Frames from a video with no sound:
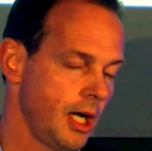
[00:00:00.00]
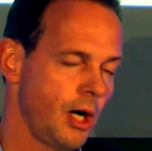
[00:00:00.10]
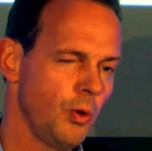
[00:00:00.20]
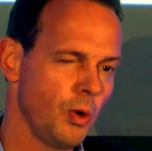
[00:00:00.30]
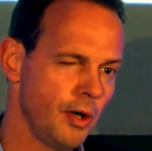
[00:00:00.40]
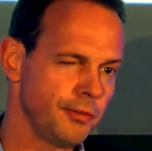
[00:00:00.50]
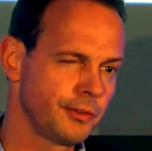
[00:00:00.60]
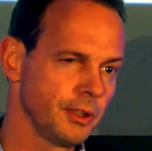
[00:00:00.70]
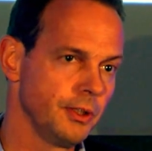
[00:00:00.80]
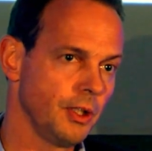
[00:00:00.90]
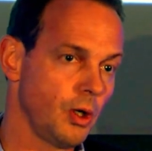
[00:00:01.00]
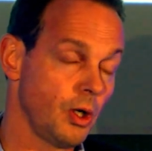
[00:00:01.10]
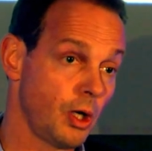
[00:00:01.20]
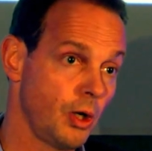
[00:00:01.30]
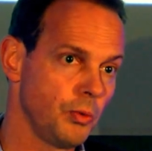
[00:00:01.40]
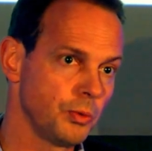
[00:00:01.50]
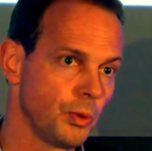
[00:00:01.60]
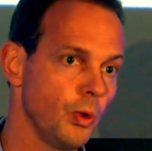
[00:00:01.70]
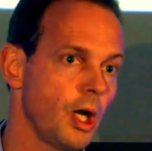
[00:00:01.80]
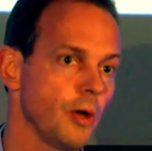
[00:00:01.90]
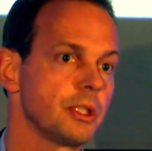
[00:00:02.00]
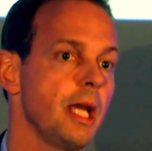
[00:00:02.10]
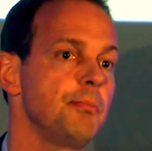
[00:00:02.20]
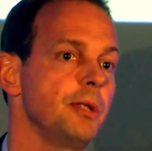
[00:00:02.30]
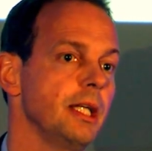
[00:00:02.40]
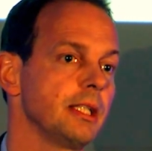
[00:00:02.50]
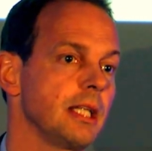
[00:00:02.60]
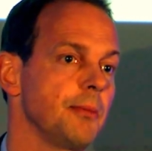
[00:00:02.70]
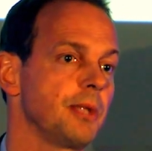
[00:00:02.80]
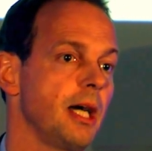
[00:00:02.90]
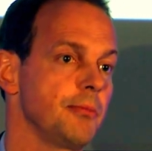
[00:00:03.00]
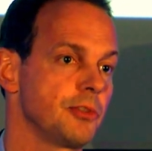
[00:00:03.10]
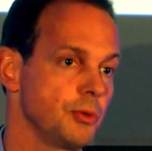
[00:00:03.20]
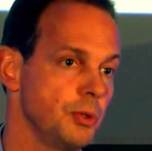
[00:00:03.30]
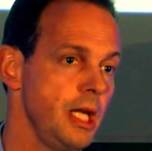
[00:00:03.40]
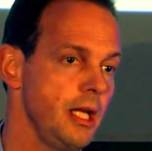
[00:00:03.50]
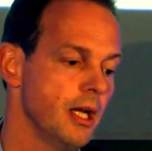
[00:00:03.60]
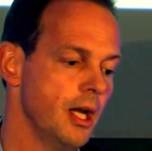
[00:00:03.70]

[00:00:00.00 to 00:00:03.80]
how often or how rollouts happening sometimes today,